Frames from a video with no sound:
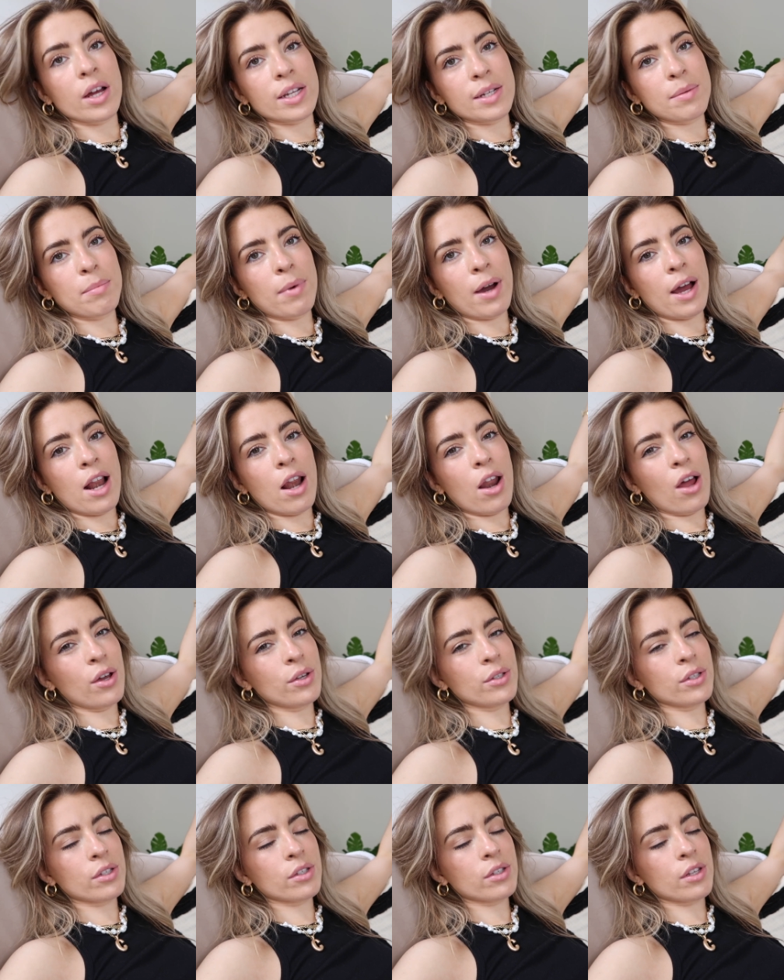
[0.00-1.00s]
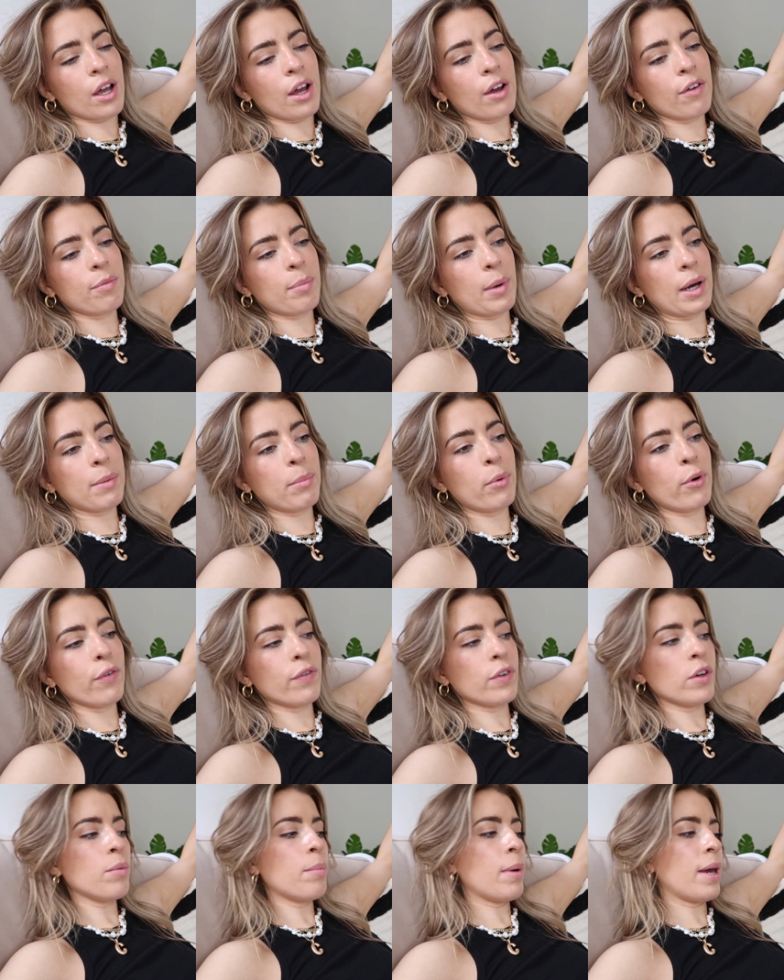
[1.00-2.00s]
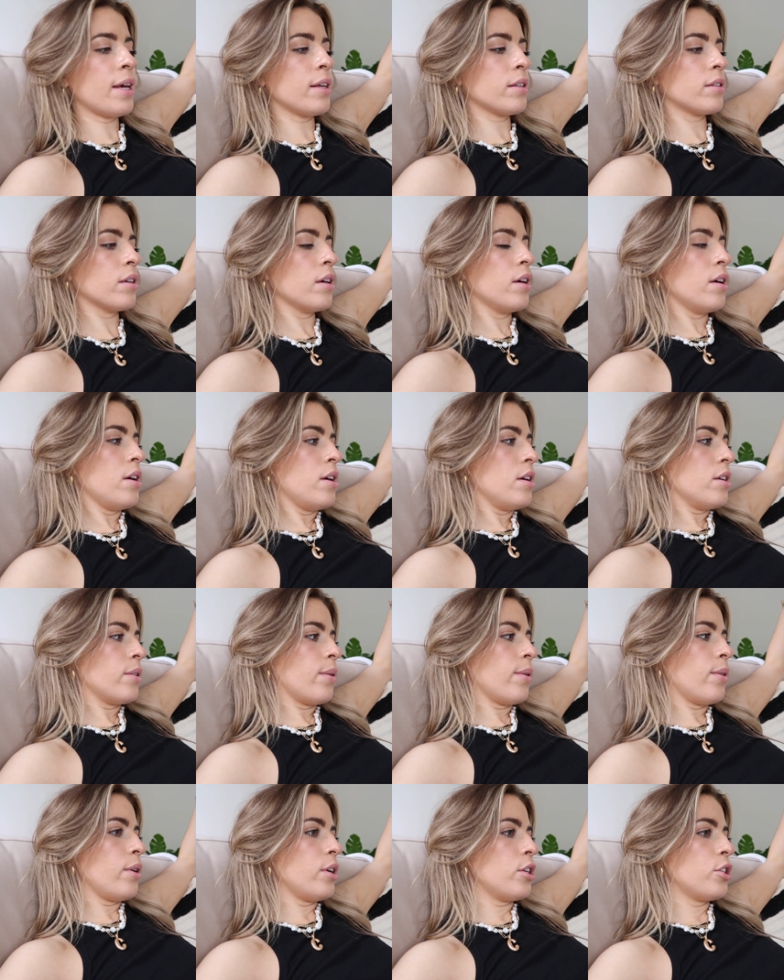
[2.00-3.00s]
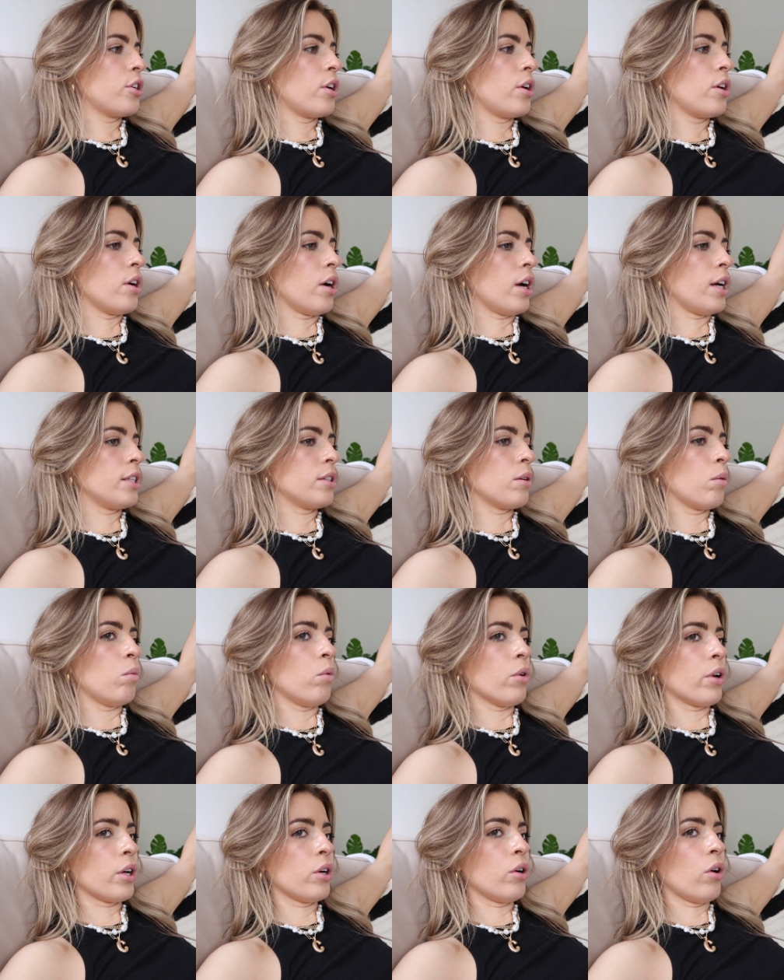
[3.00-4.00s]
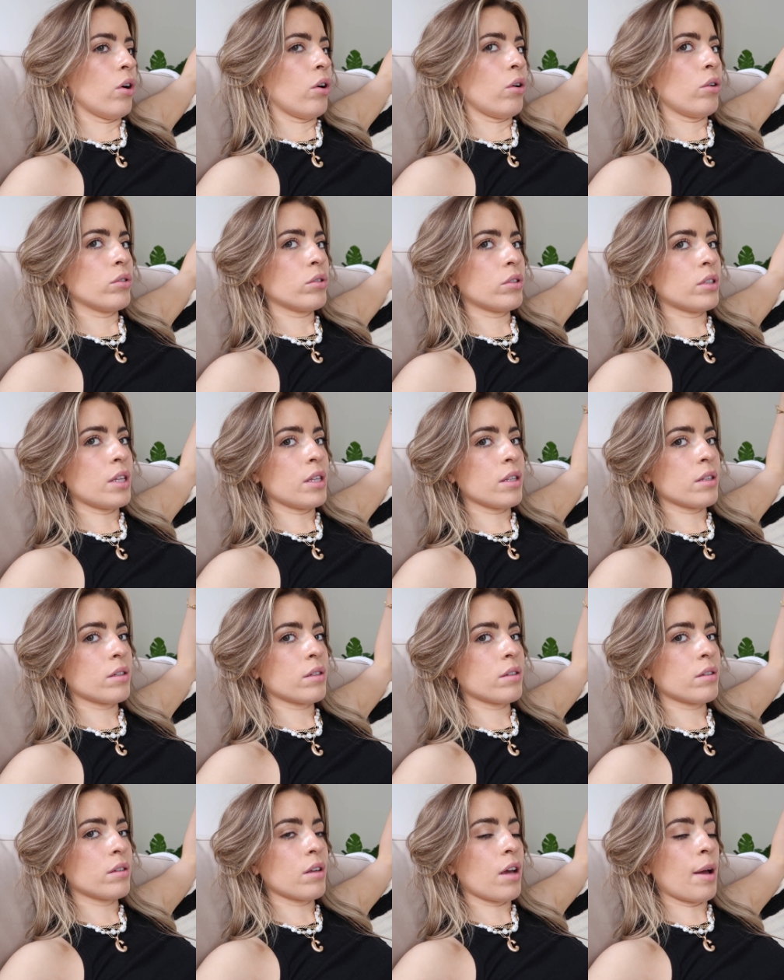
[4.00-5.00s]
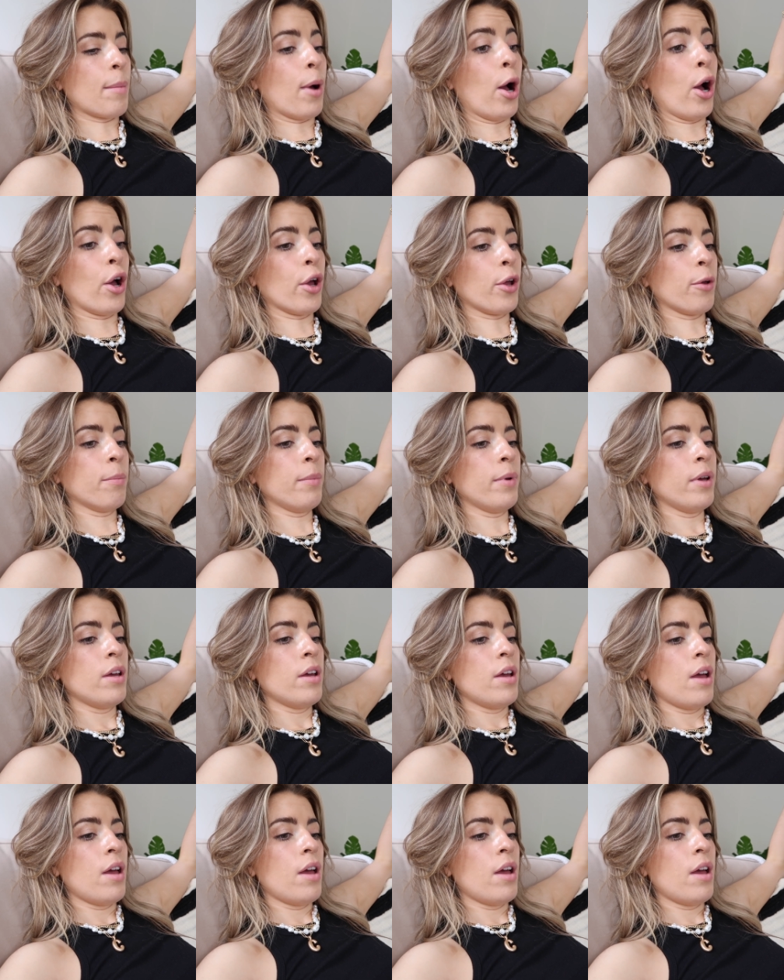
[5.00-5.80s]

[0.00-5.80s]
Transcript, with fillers: I didn't buy loads of stuff, but I bought a few bits, so I thought I'd show you guys what I got since I'm home,